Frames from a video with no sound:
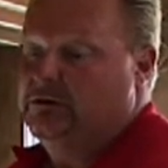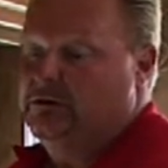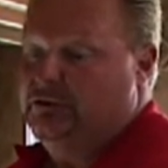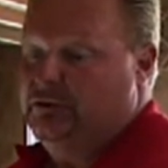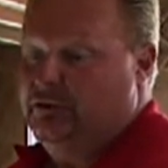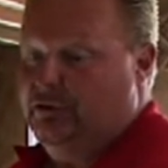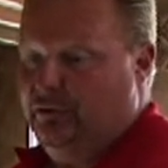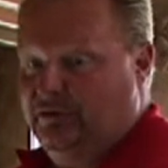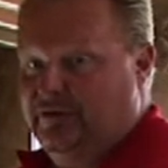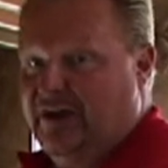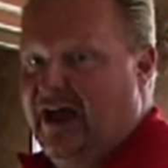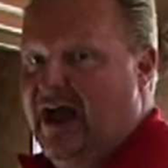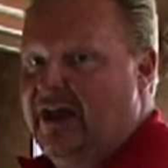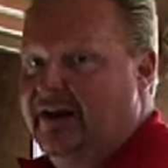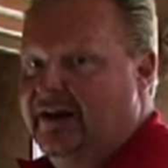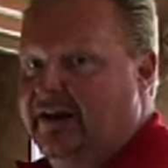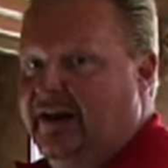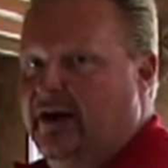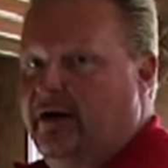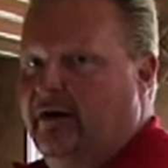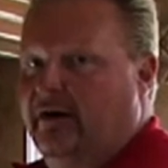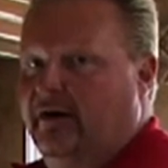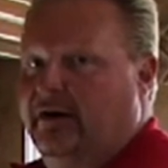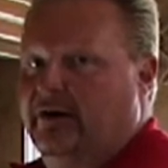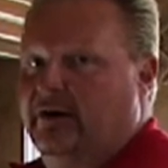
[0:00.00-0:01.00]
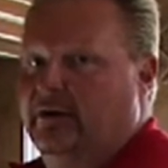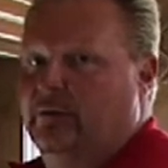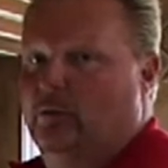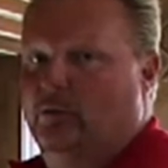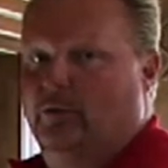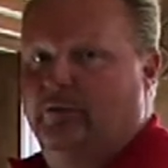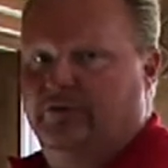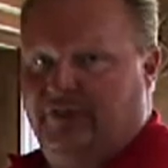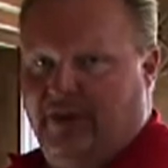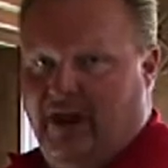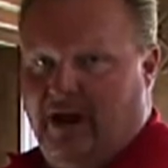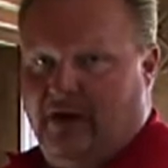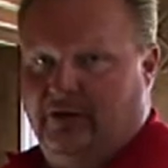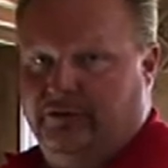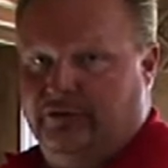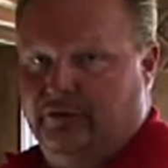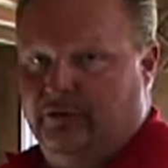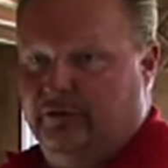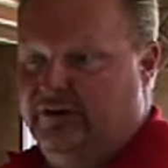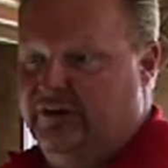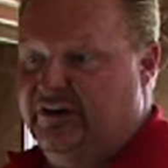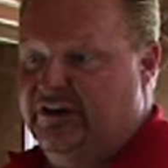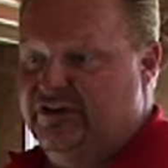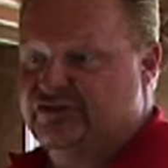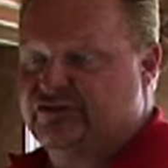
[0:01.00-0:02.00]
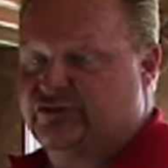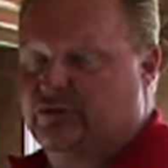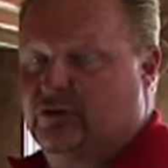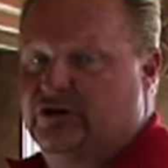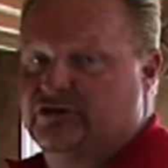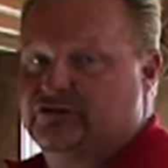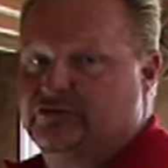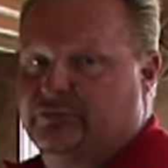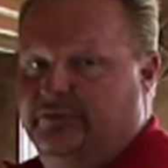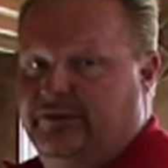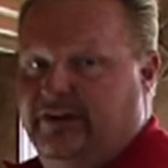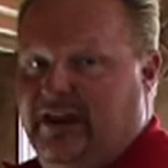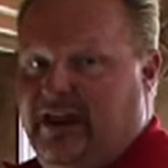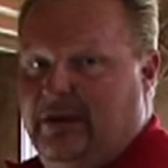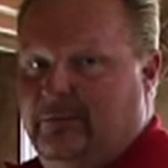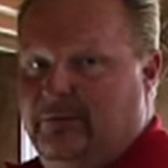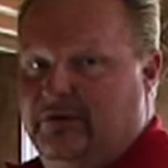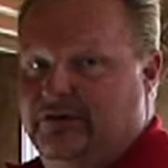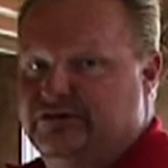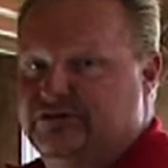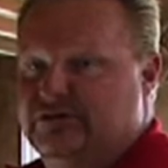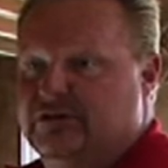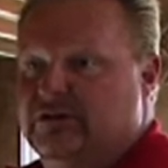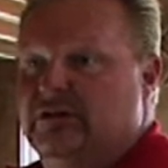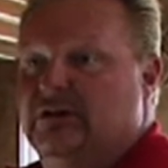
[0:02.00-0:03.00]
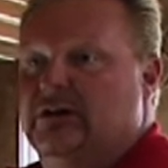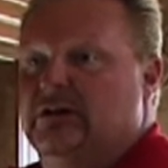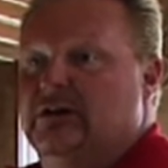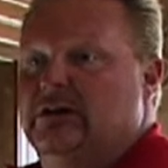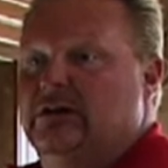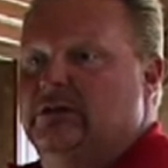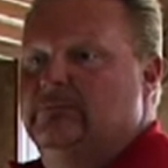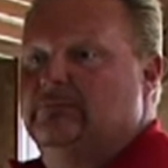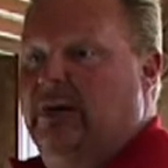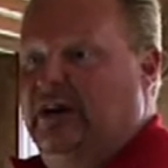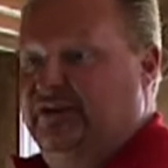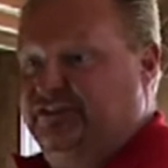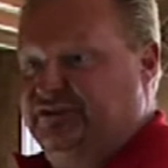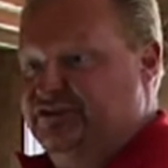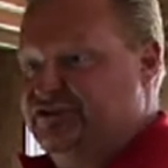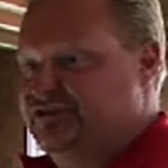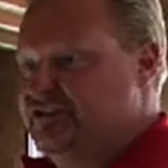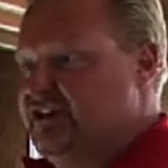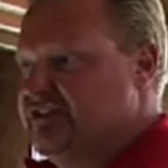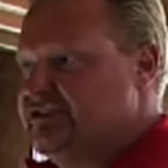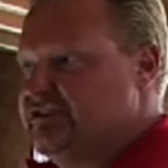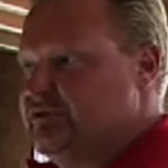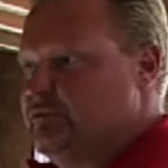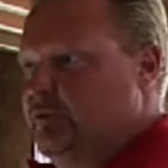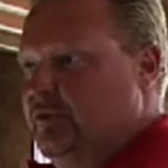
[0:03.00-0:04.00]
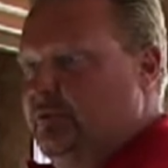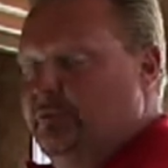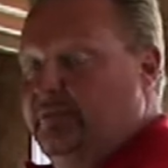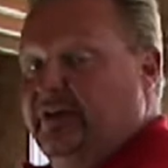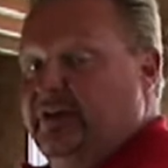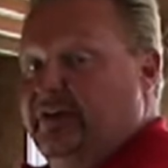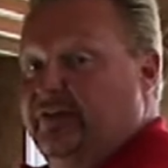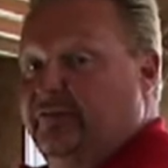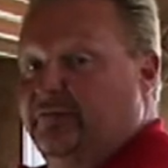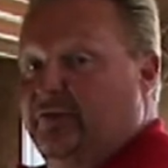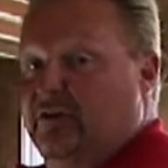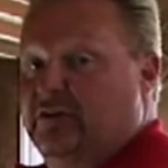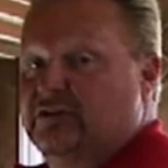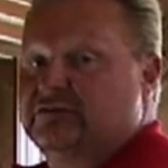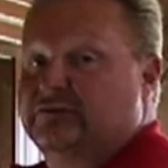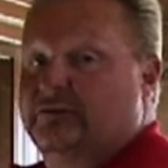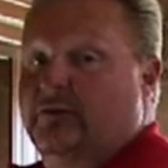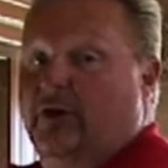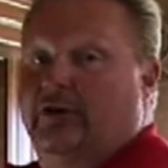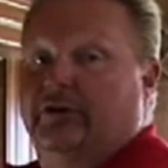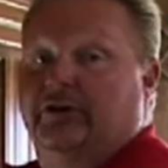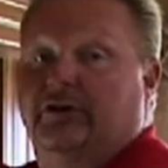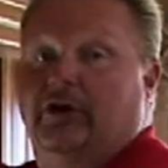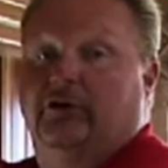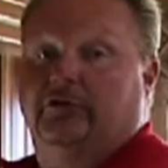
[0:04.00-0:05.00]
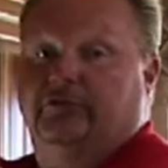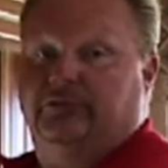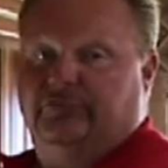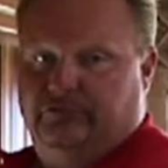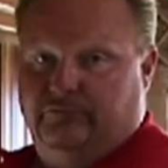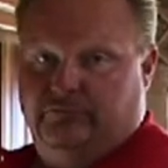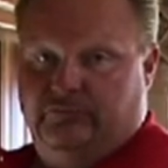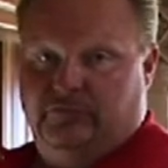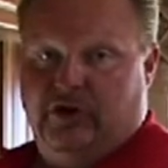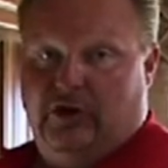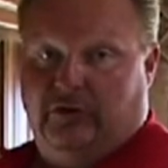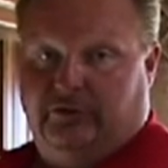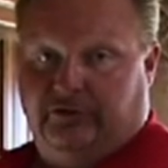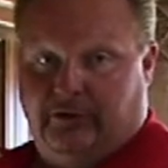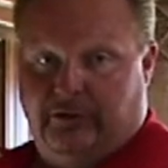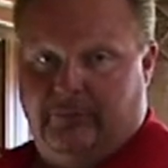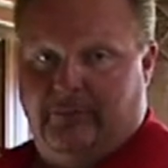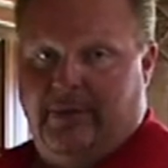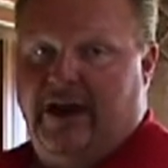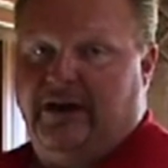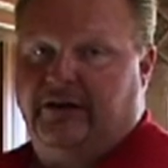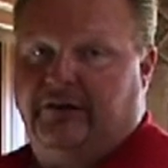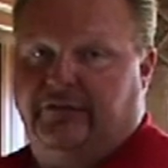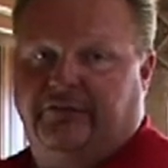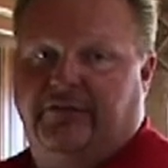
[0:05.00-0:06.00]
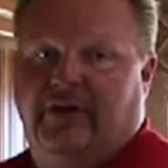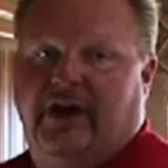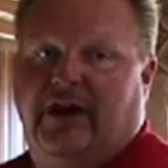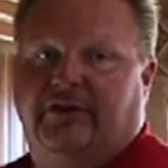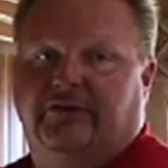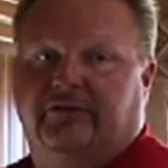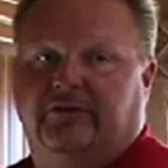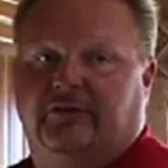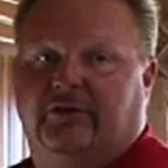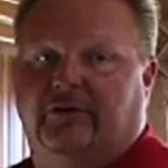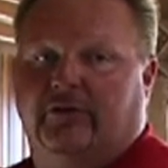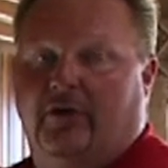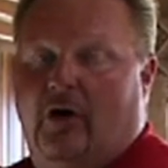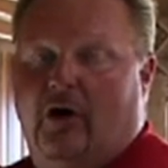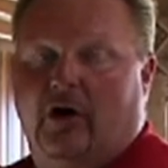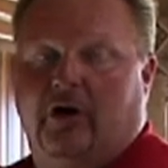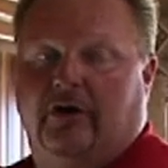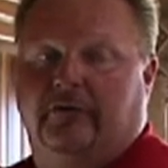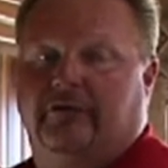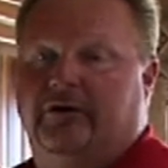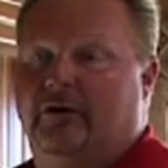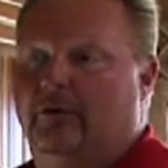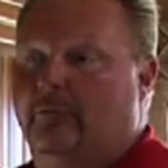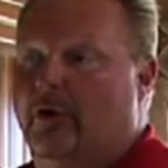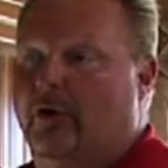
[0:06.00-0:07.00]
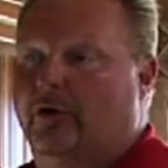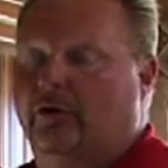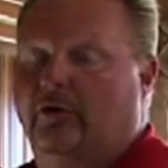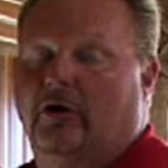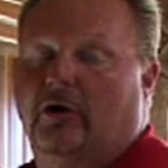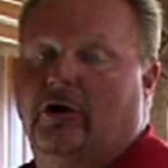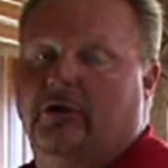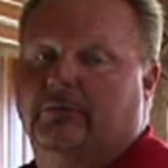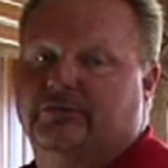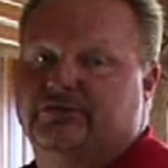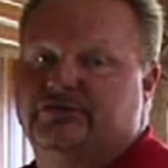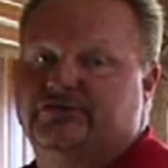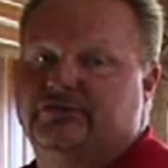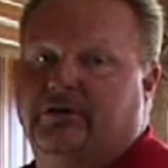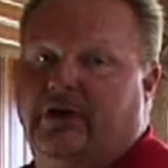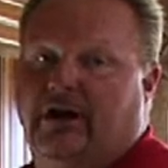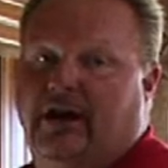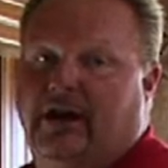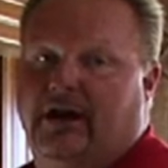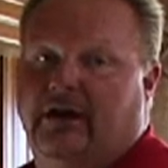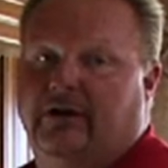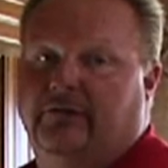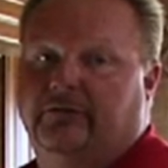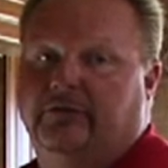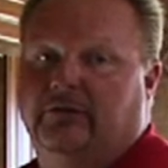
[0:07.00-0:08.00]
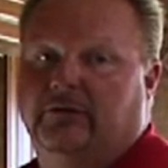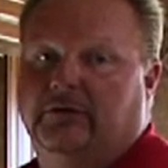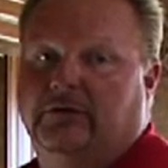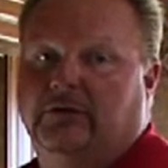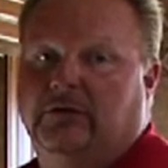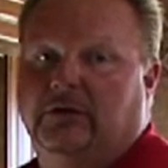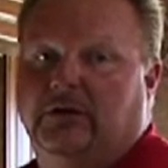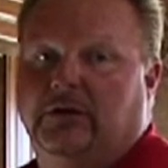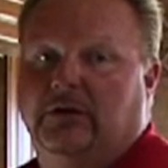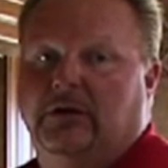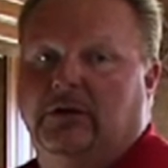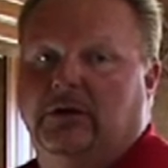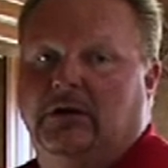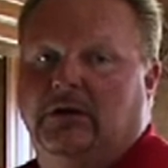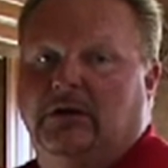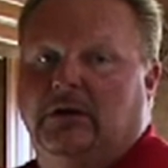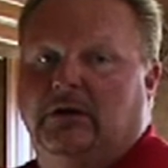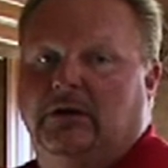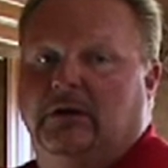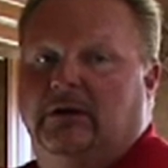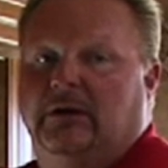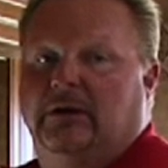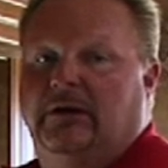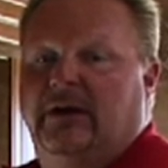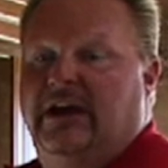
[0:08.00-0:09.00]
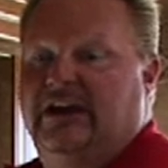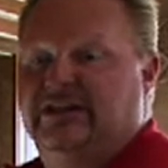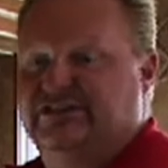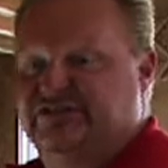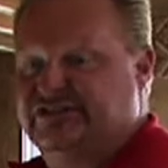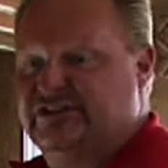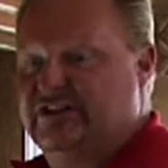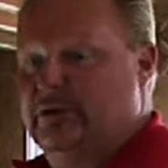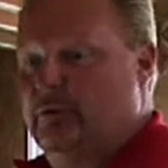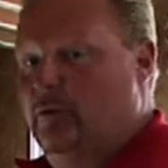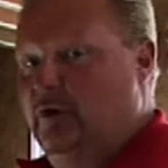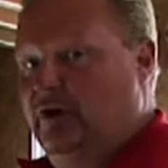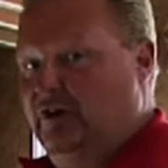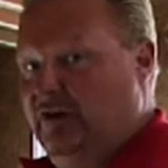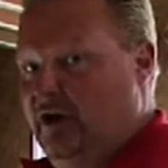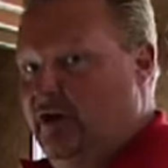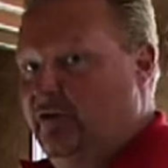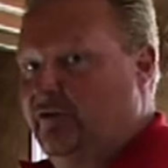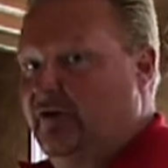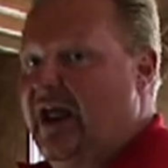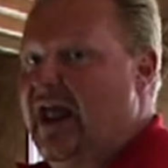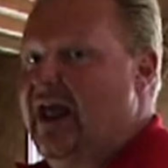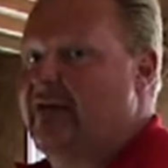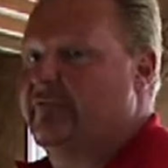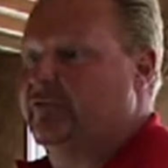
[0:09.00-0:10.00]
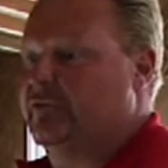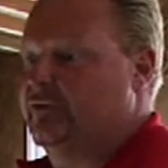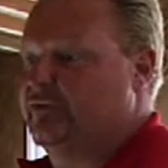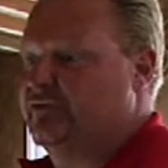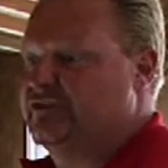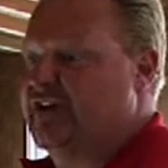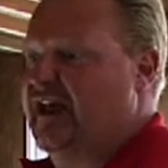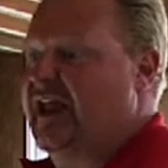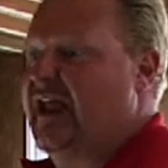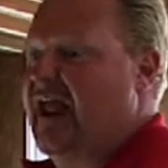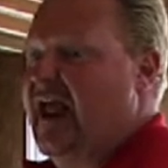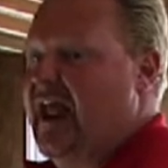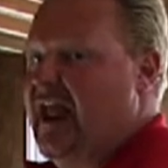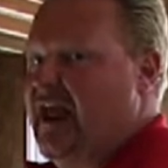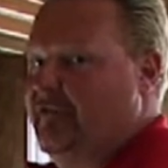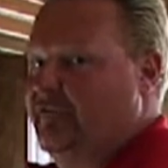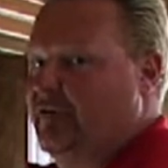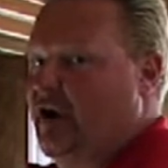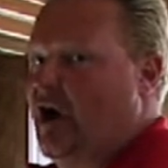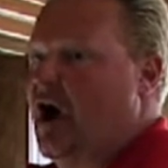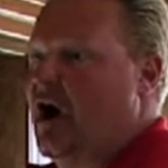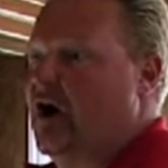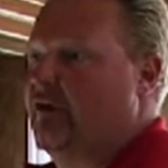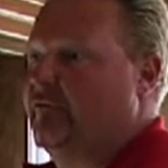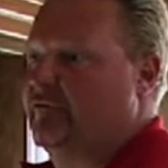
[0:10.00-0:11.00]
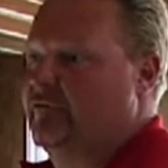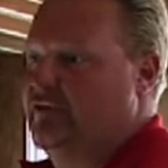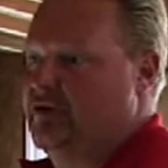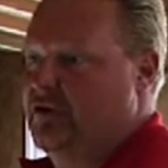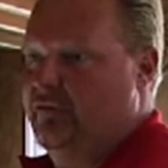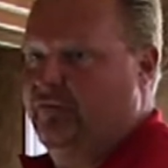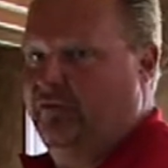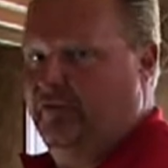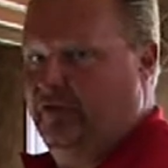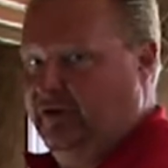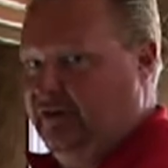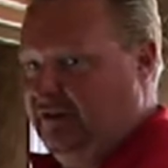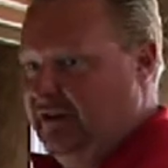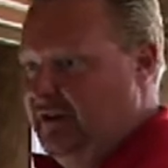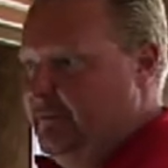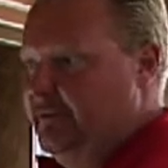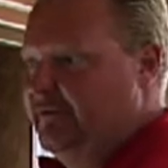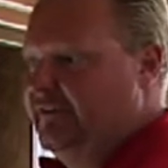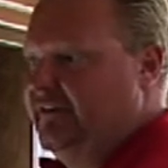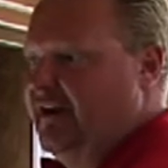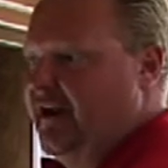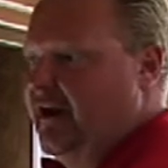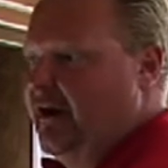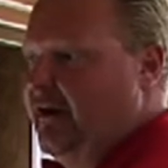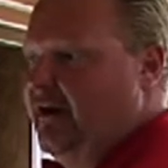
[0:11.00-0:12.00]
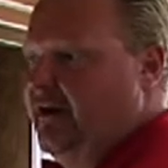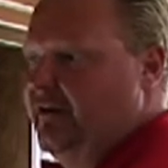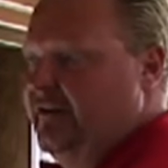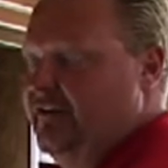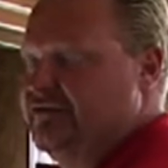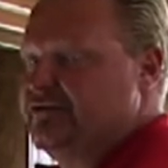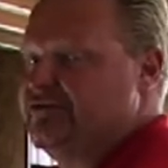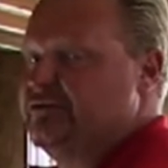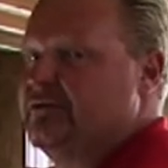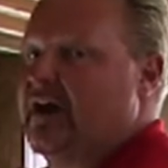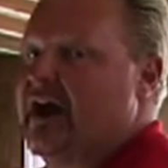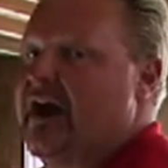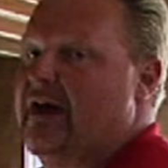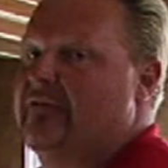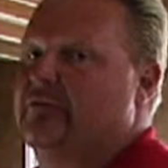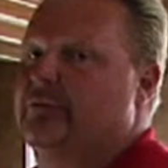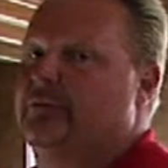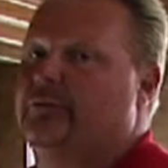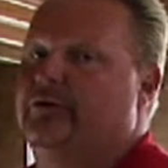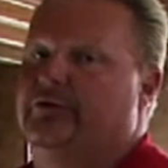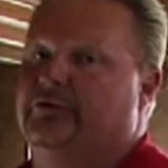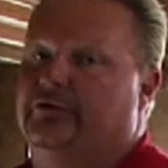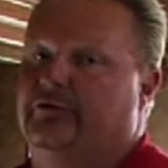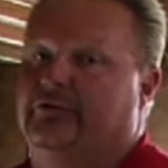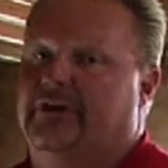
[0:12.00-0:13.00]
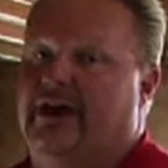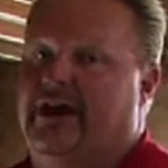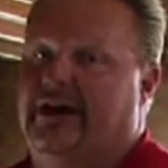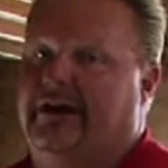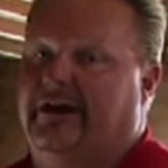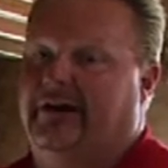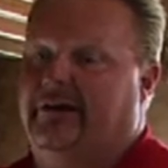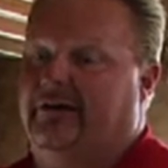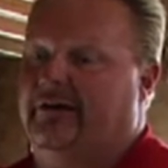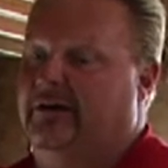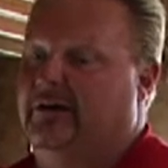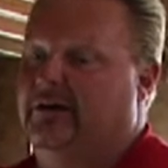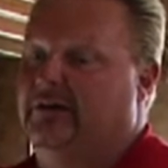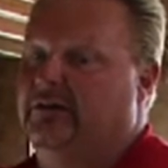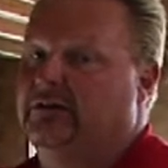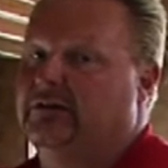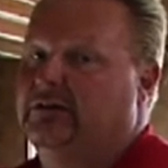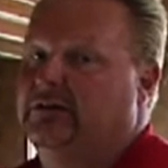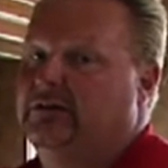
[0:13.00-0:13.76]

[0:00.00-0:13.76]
your dining area without doing any structural damage, my suggestion would be, first of all, to go, go to the manufacturer of the RV or motorhome that you have and see what other avenues they have to offer you for the limited area that you have to put in your dining area.